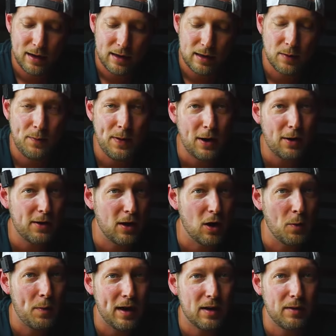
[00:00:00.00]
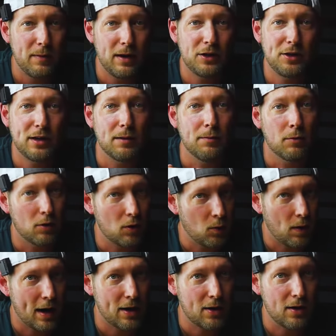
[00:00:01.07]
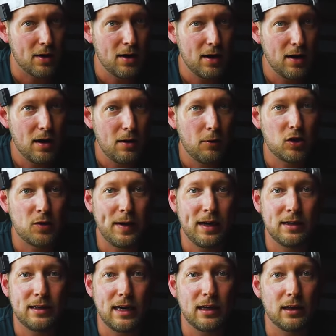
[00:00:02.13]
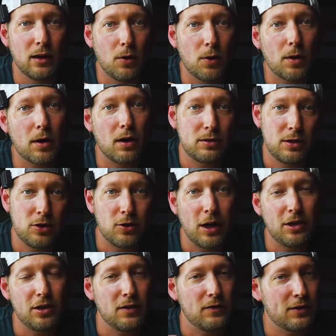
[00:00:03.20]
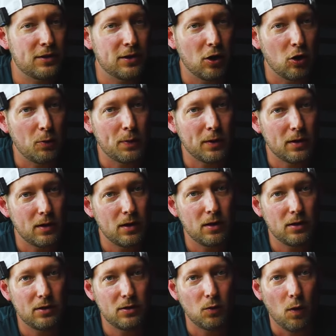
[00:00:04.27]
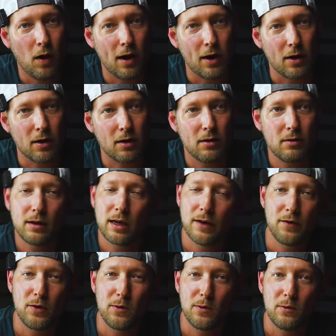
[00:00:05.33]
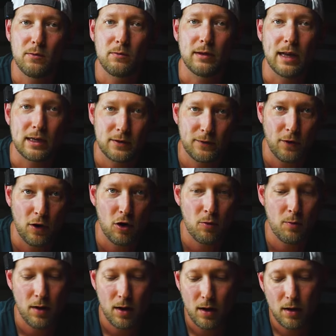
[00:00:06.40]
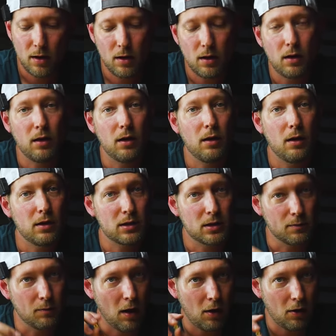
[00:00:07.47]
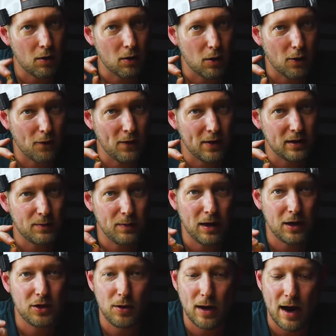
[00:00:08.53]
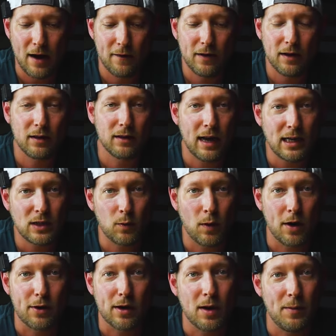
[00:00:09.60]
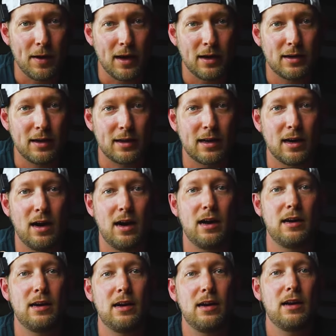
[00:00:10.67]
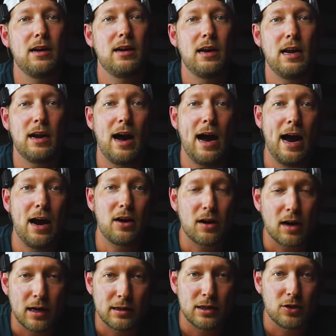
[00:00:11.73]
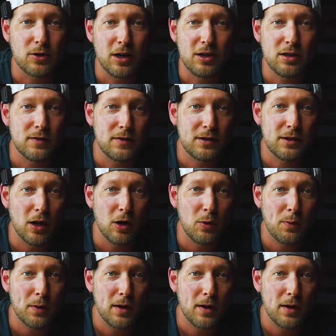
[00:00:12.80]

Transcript: The bigger the opening means you get more water, which means a lower concentration of soap to water, giving you less foam. Smaller orifice means you have less water coming into the gun and a higher concentration of soap